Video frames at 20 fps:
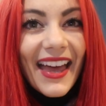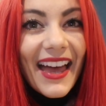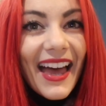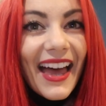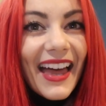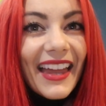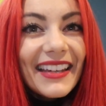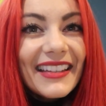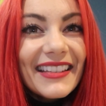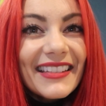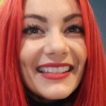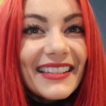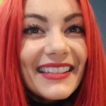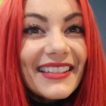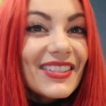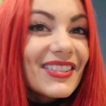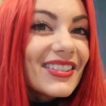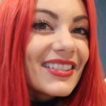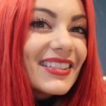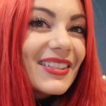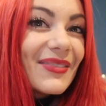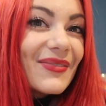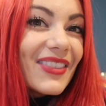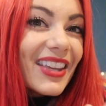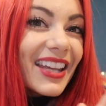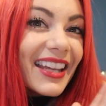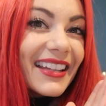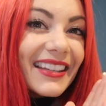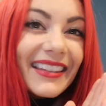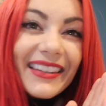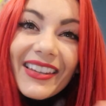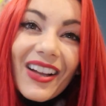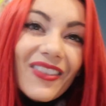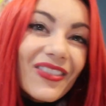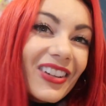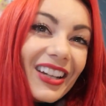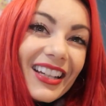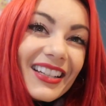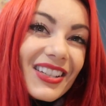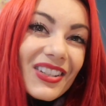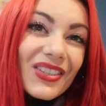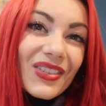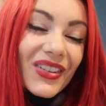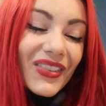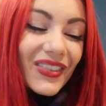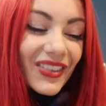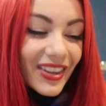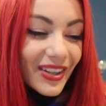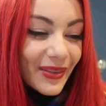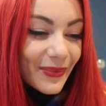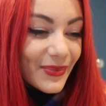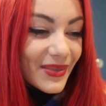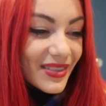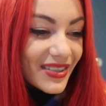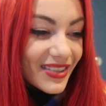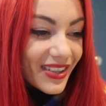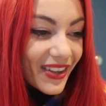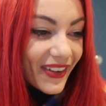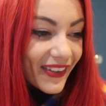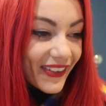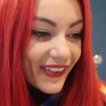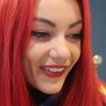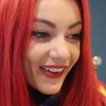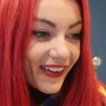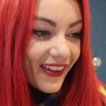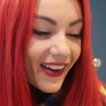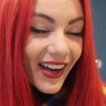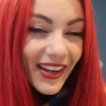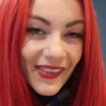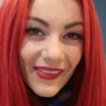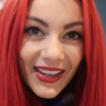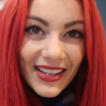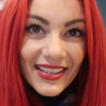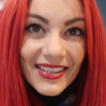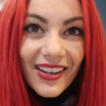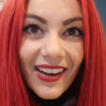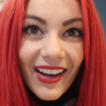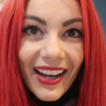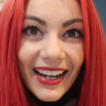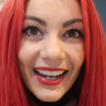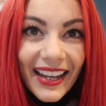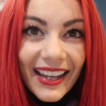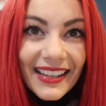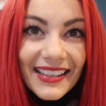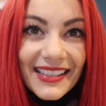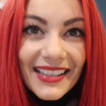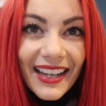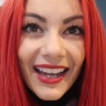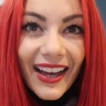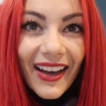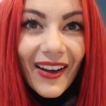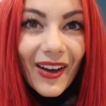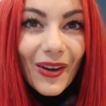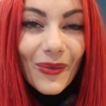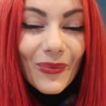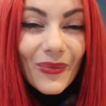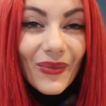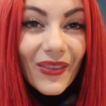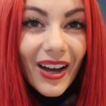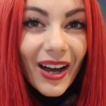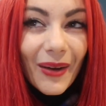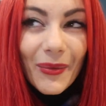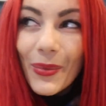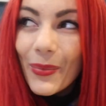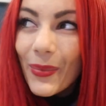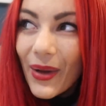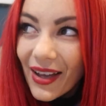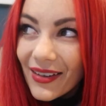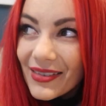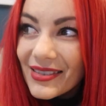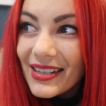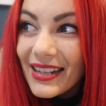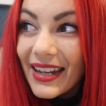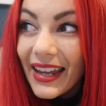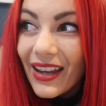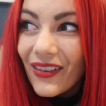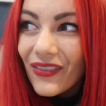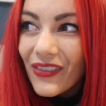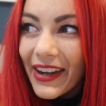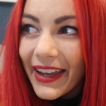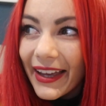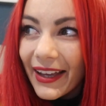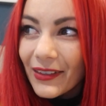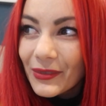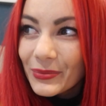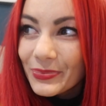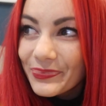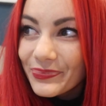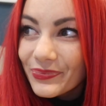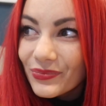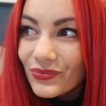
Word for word: and it's just something lovely to do for them. So I'm excited. Um, I'm about to leave now.